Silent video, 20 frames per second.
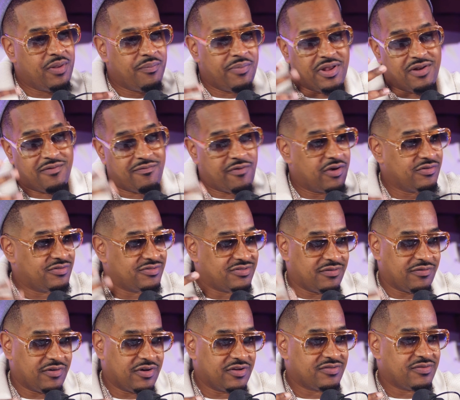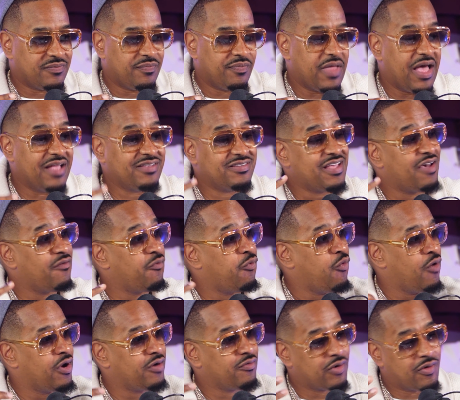are better versions of us. I just have
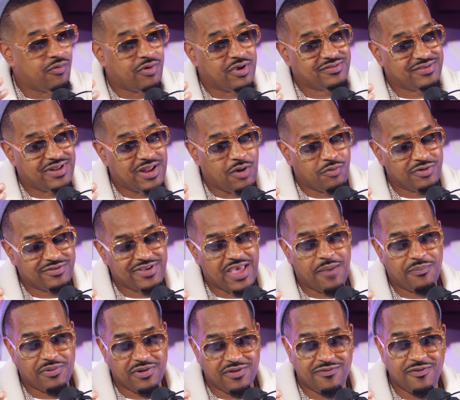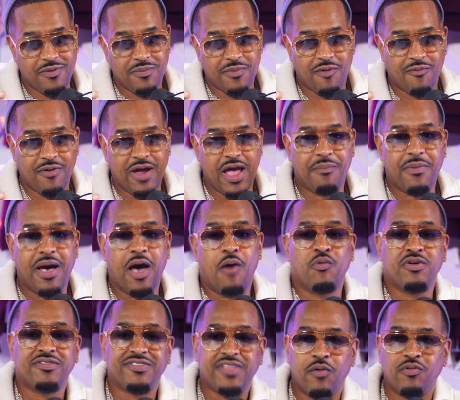one request that I wish happened in female rap. I
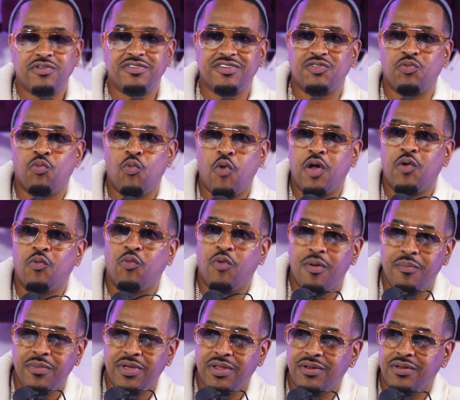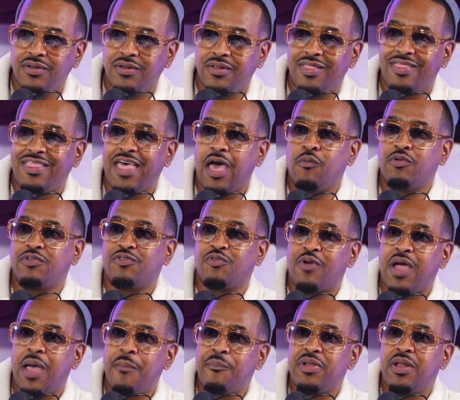wish there was just one woman that was
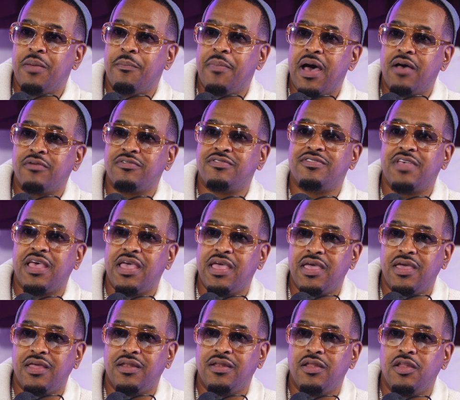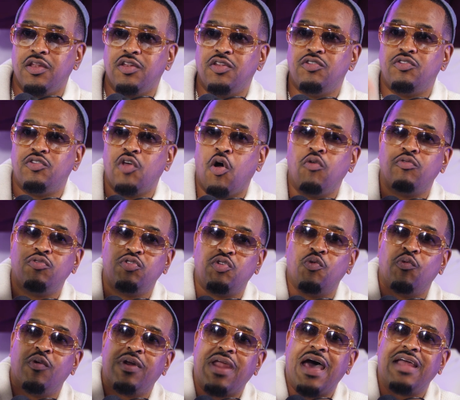rapping about saying, don't do
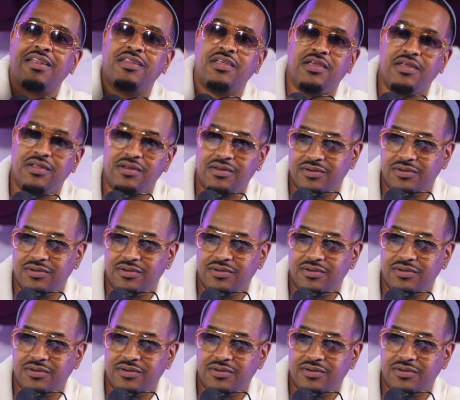what I did.